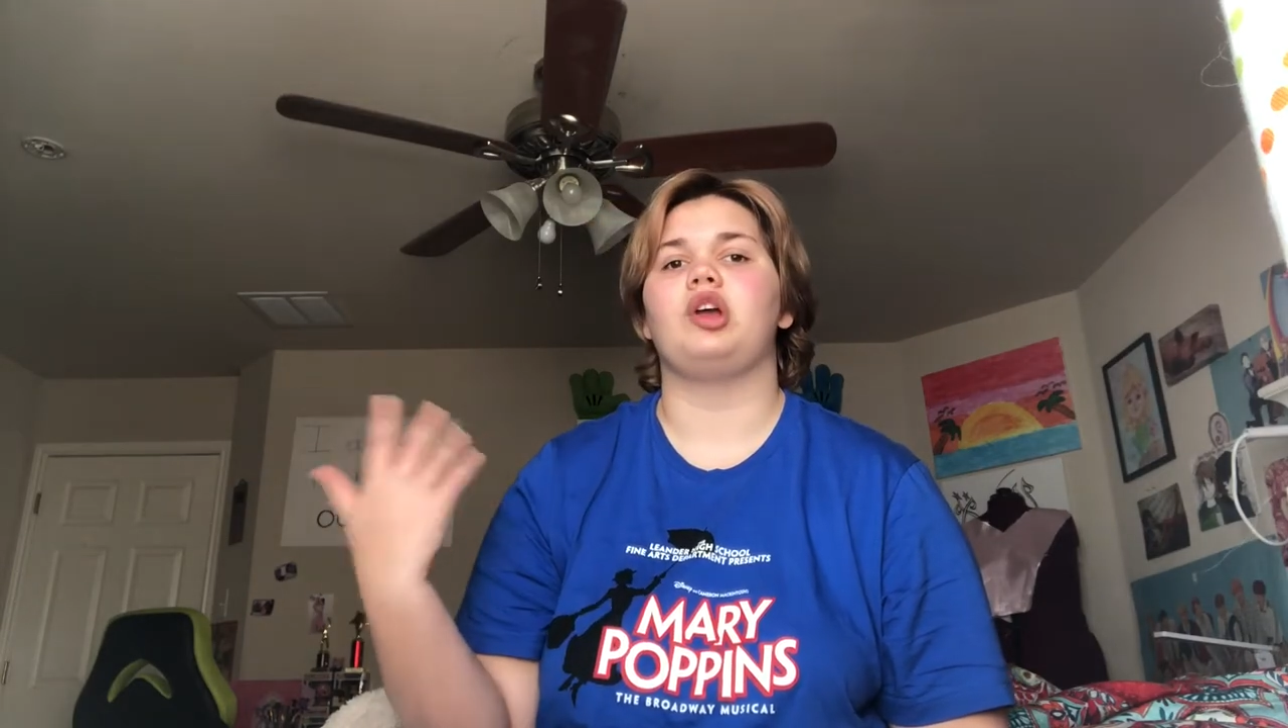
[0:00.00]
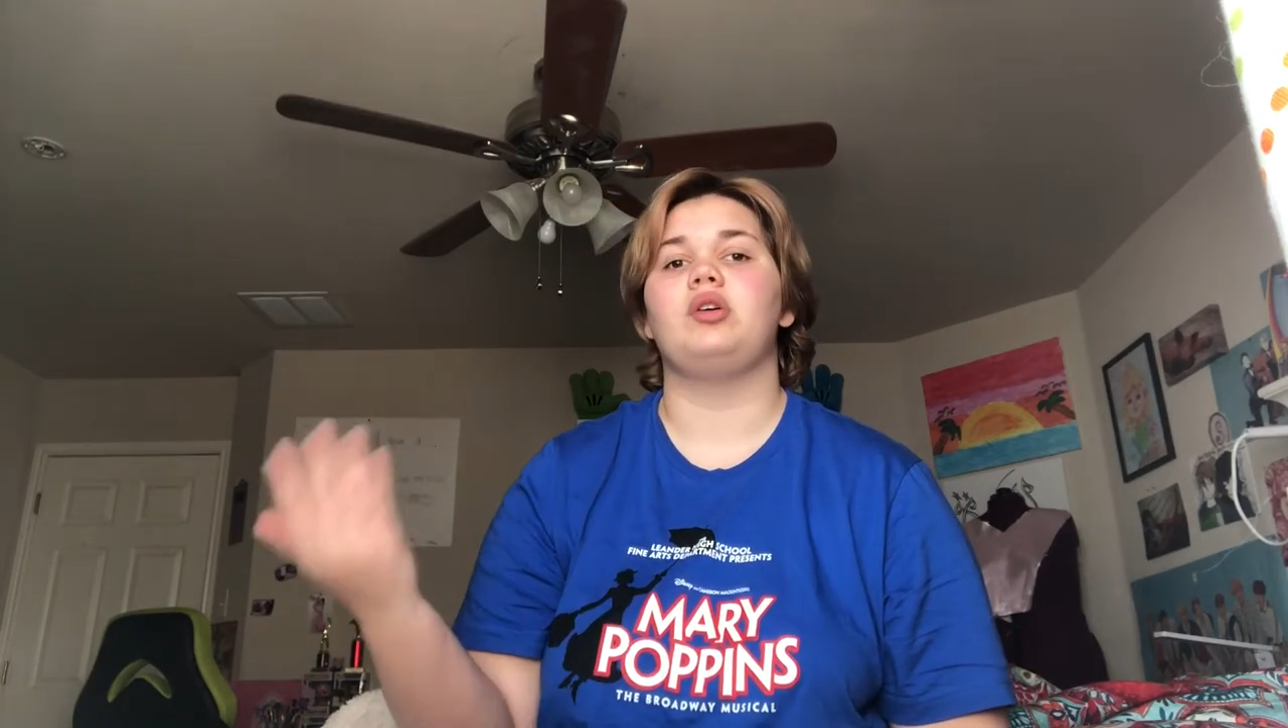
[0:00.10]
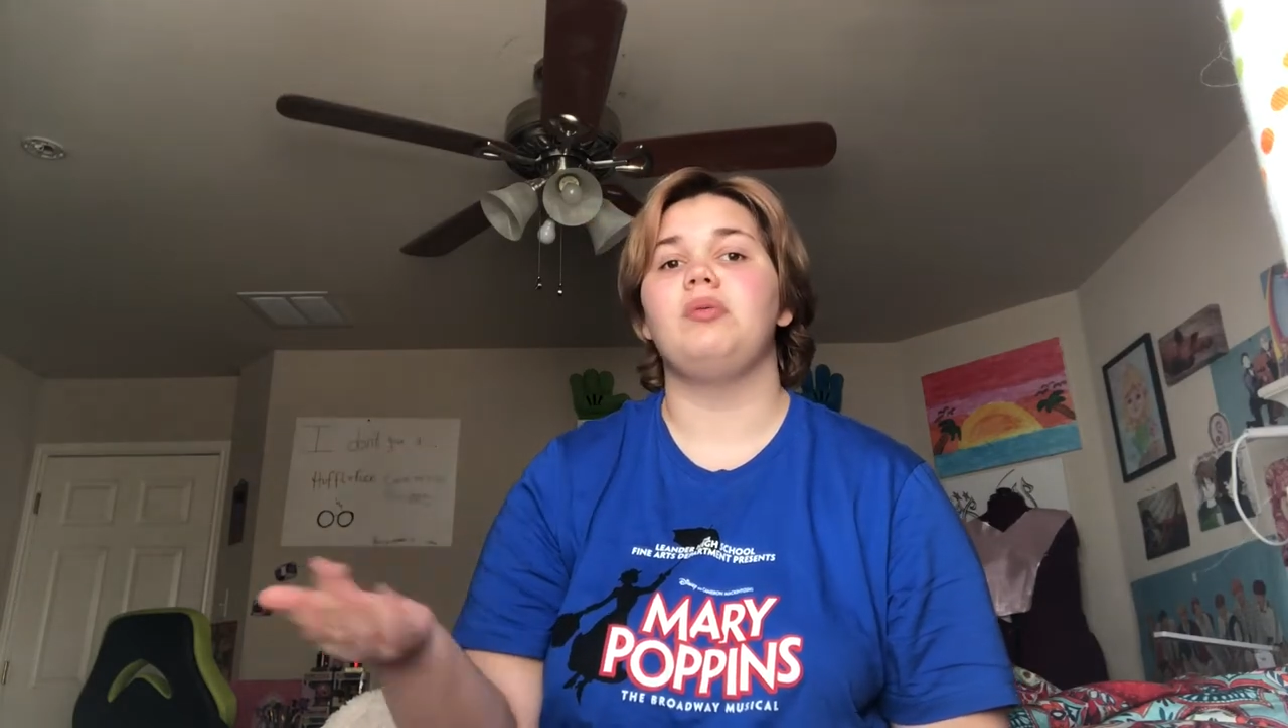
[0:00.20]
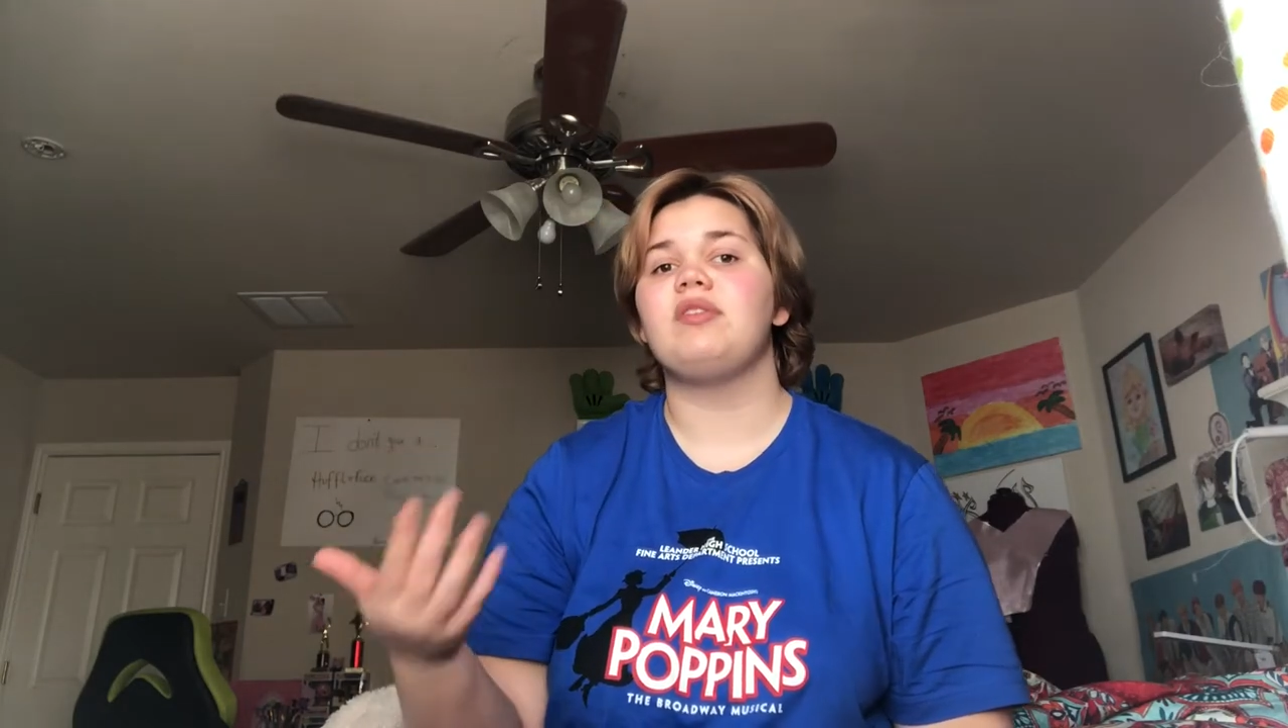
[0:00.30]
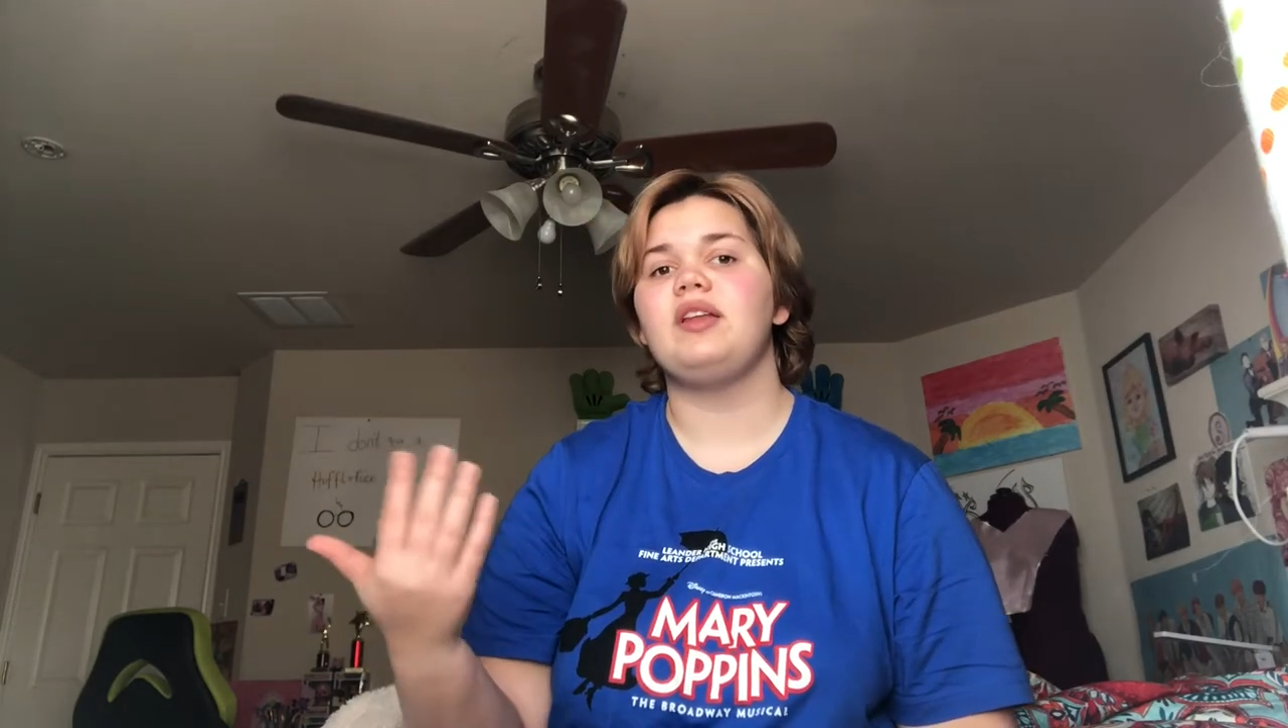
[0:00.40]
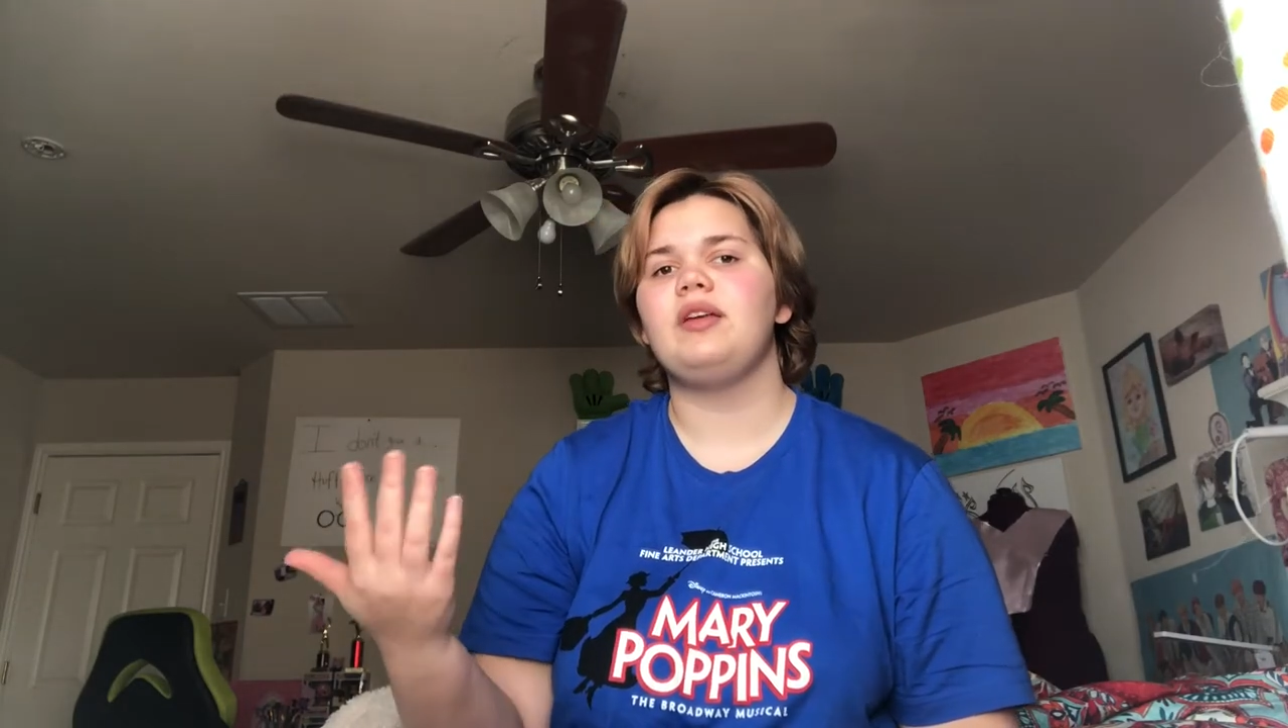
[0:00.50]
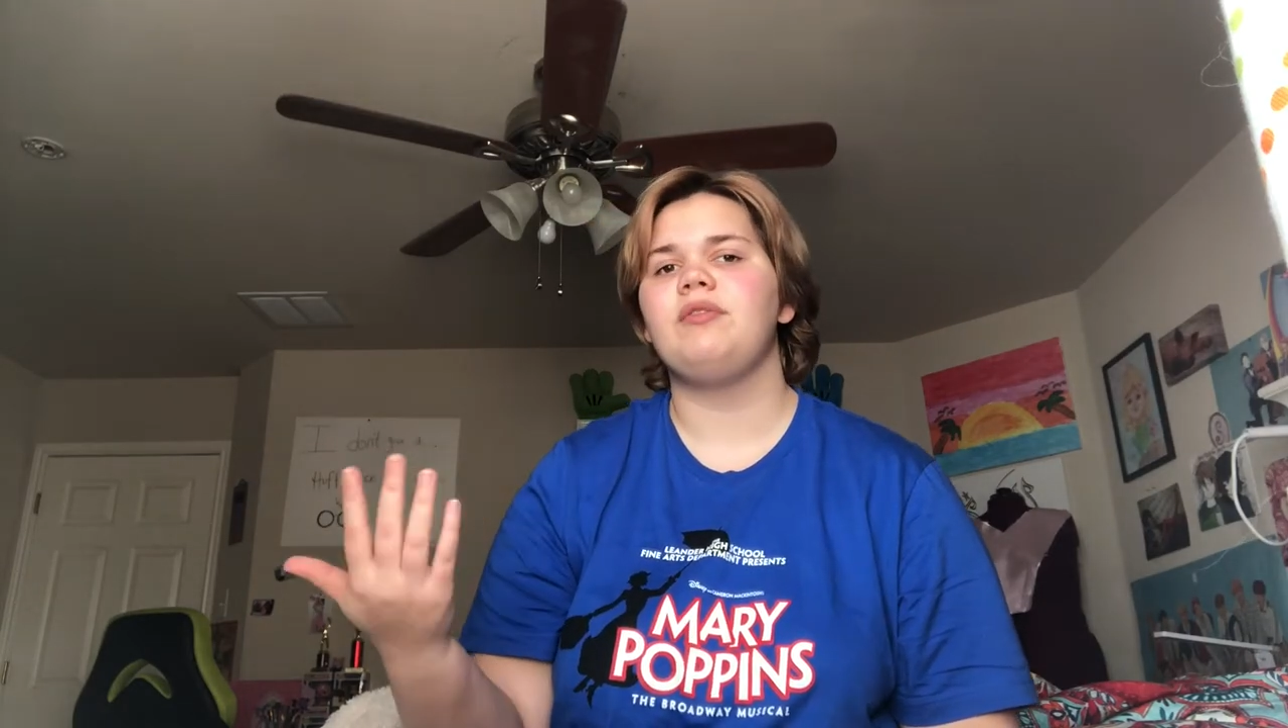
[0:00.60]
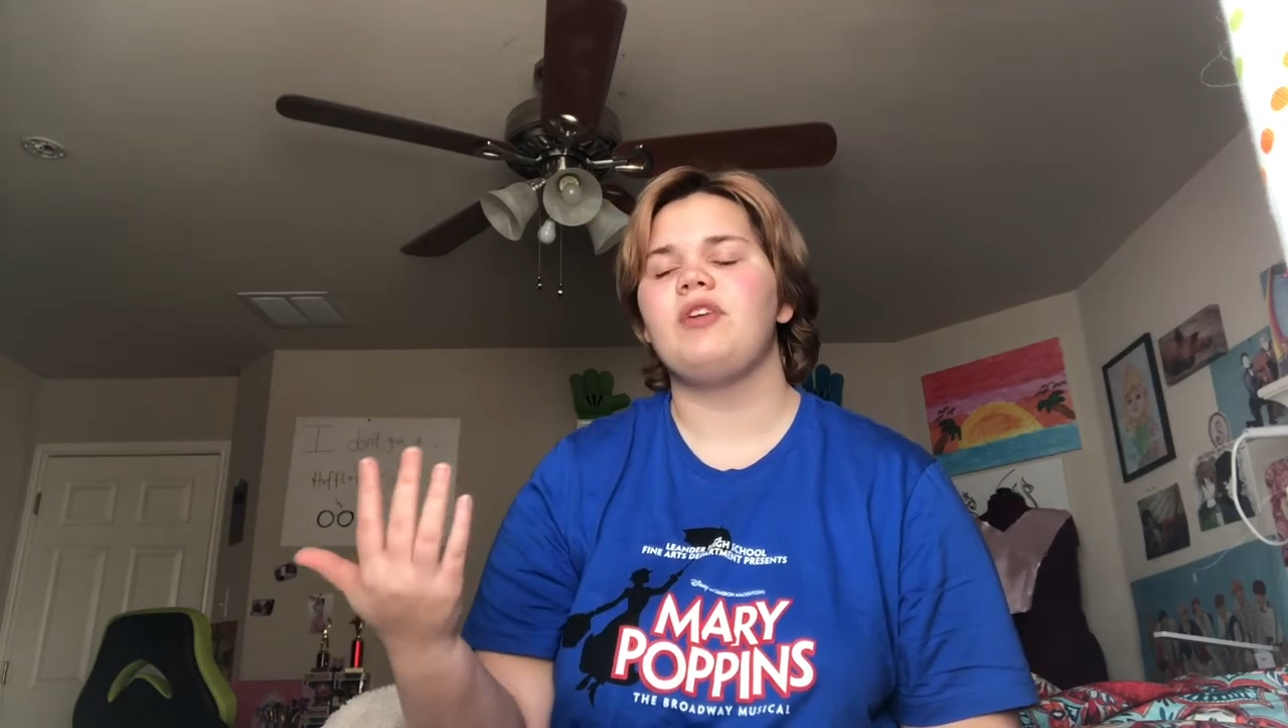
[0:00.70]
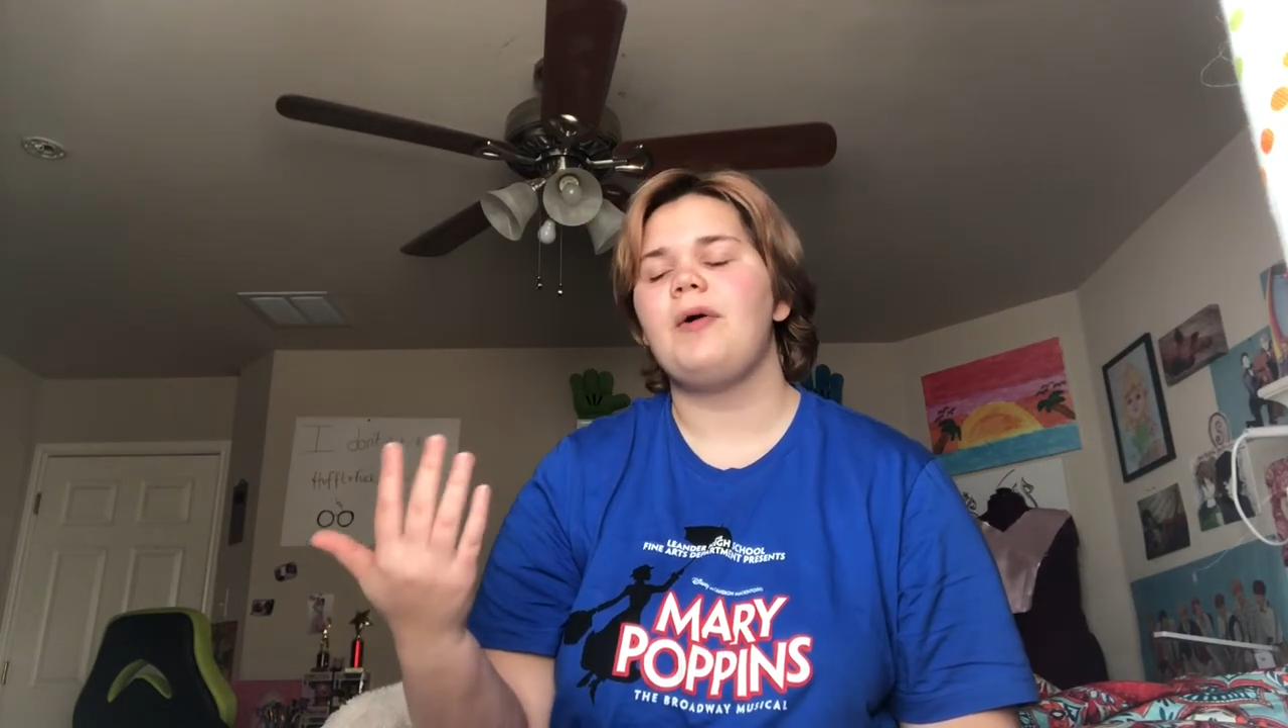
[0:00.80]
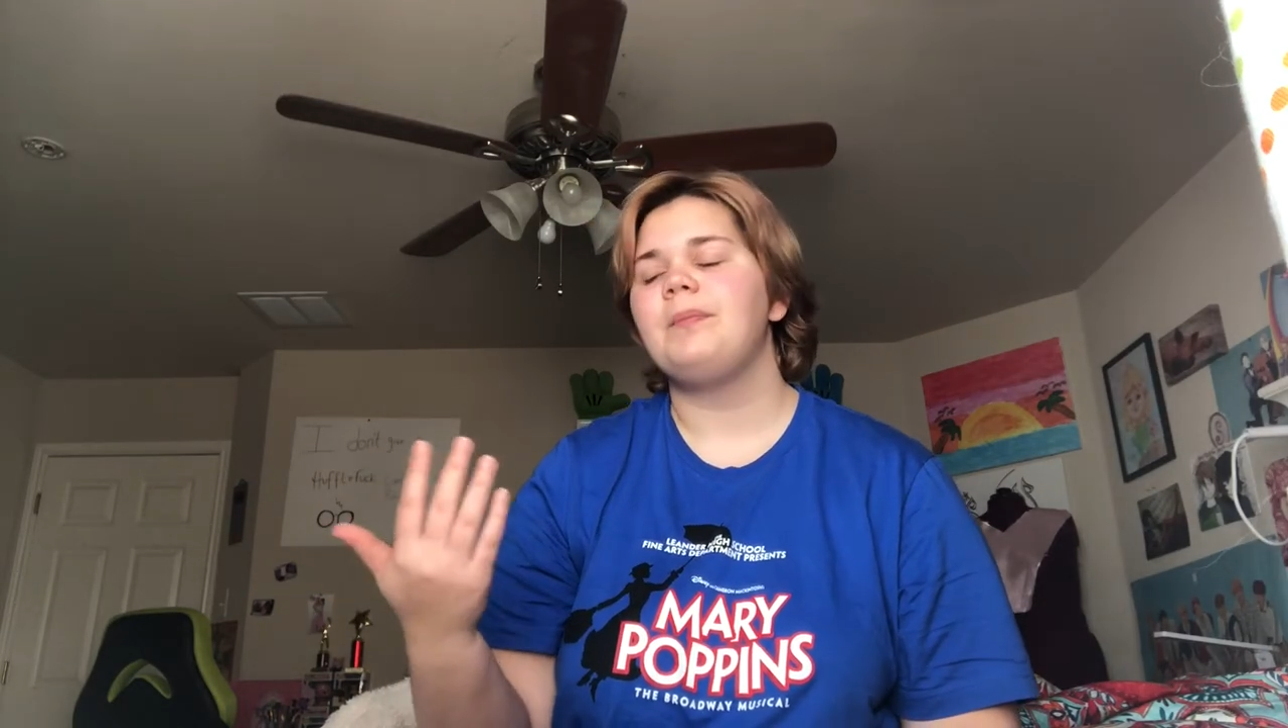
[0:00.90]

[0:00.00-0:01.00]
inquisitive.